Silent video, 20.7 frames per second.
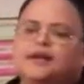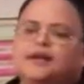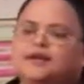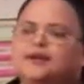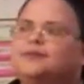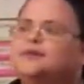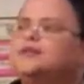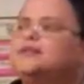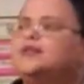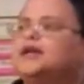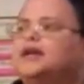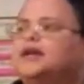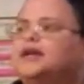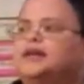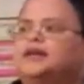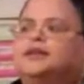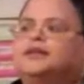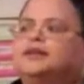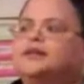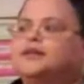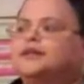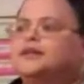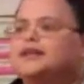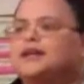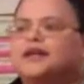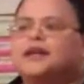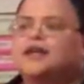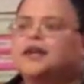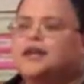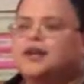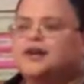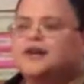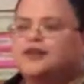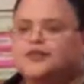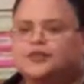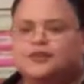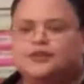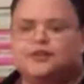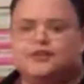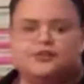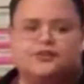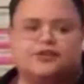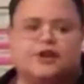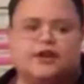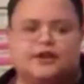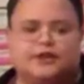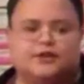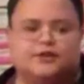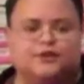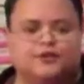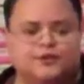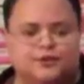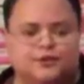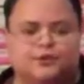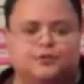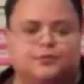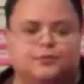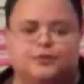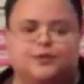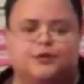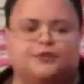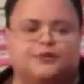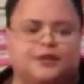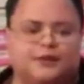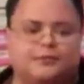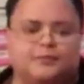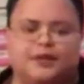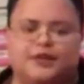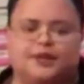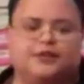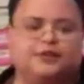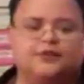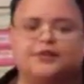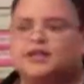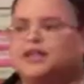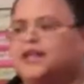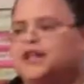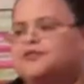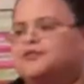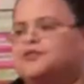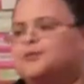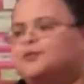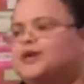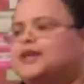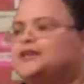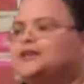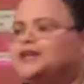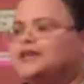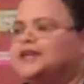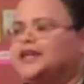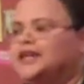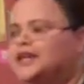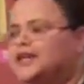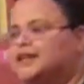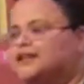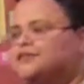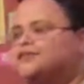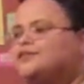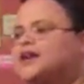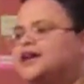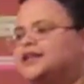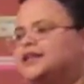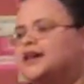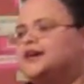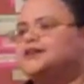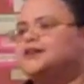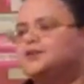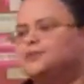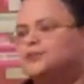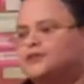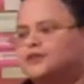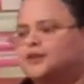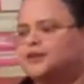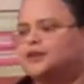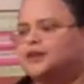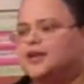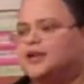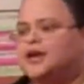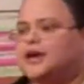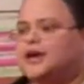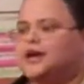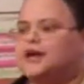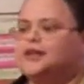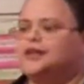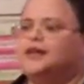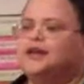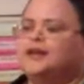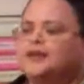He was like a character in a John Hughes movie, but you didn't have to wait till the end to find out he was a good guy.